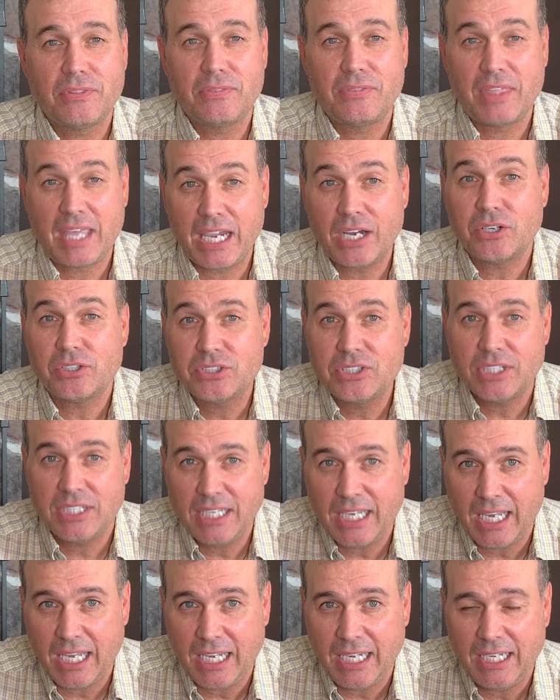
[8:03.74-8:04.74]
there
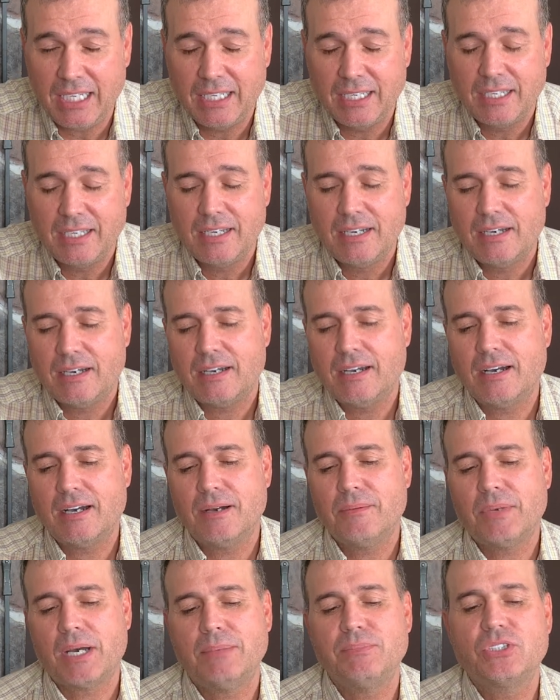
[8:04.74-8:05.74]
today.
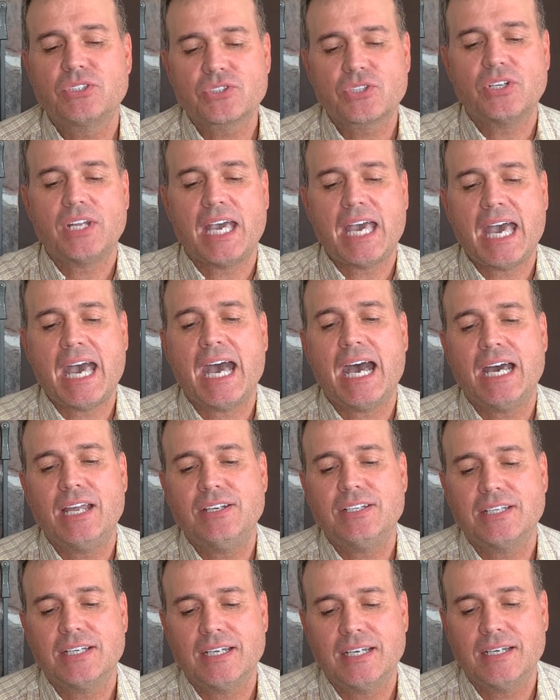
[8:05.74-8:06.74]
I'm just going to
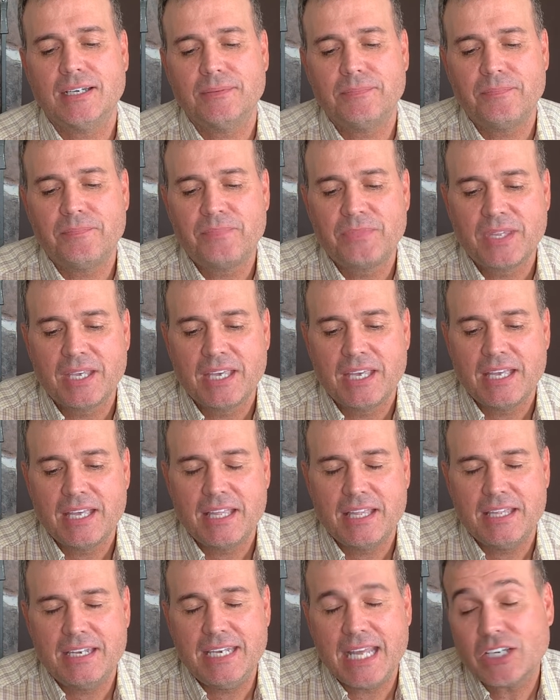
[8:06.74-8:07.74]
add,
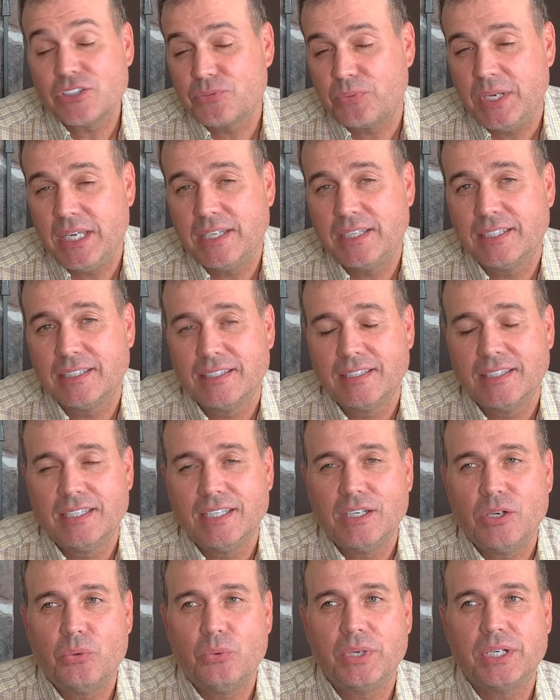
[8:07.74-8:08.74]
next week,
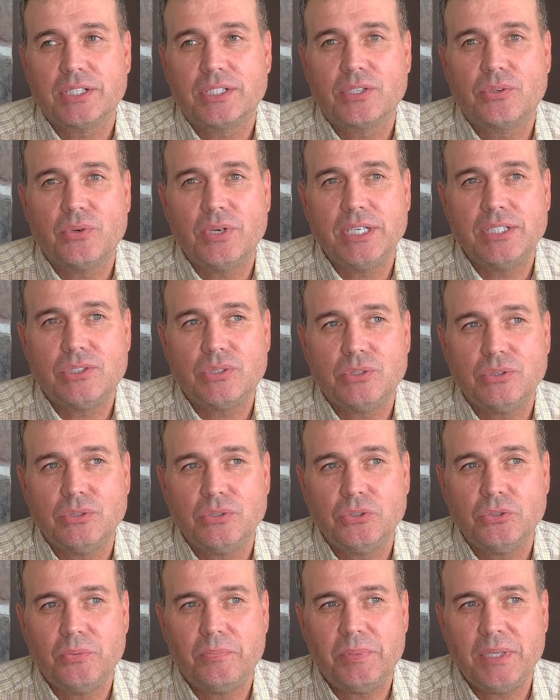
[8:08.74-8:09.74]
we're going
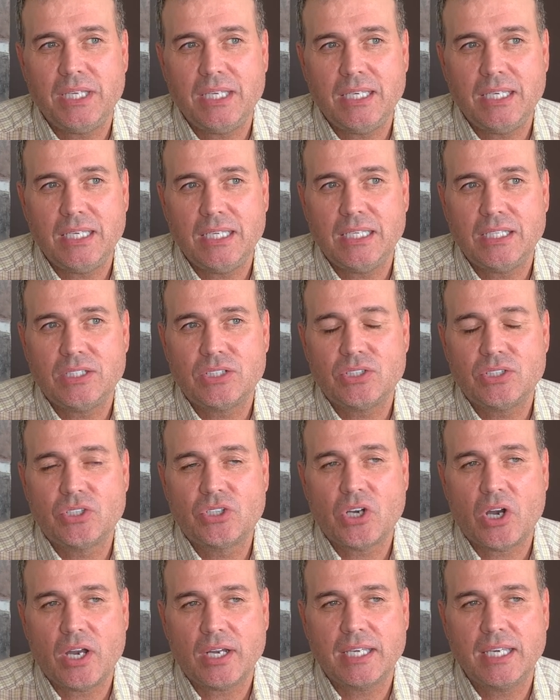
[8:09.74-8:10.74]
to be
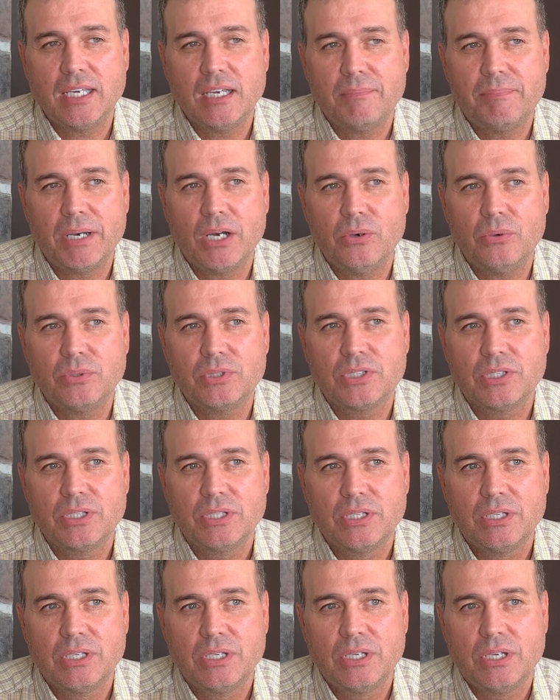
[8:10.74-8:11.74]
talking about
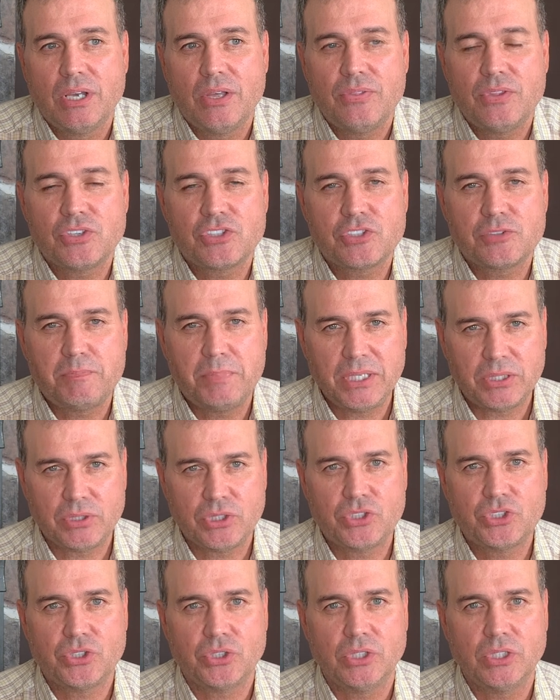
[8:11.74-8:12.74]
the
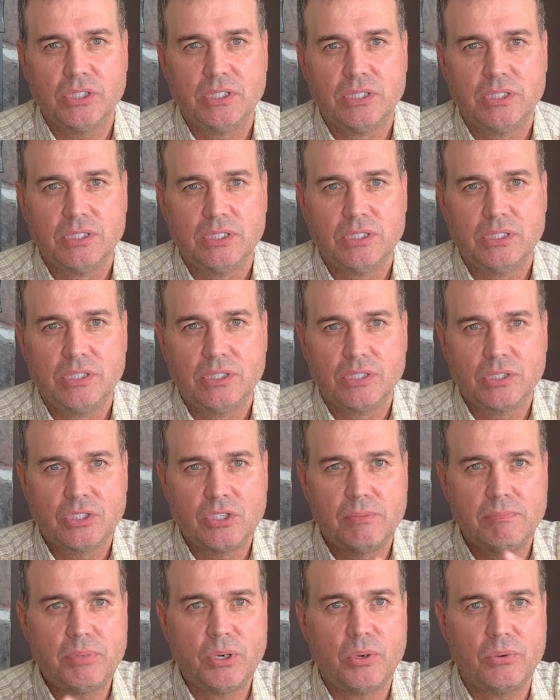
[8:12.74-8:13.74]
spiritual
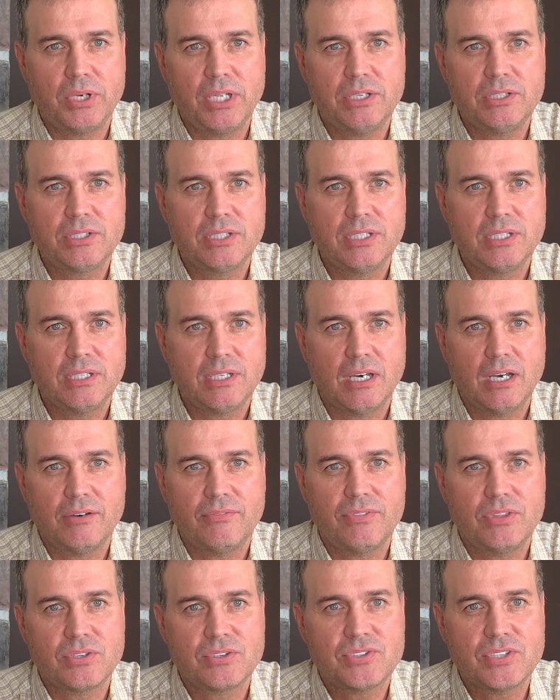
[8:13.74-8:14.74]
component
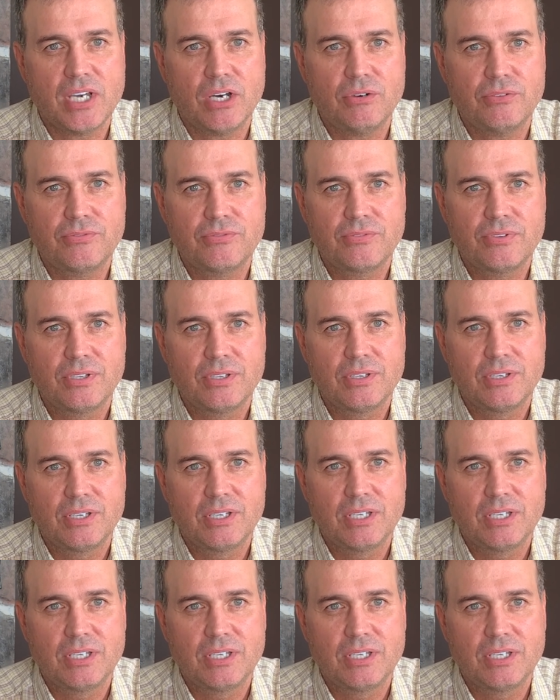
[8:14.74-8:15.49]
of the self.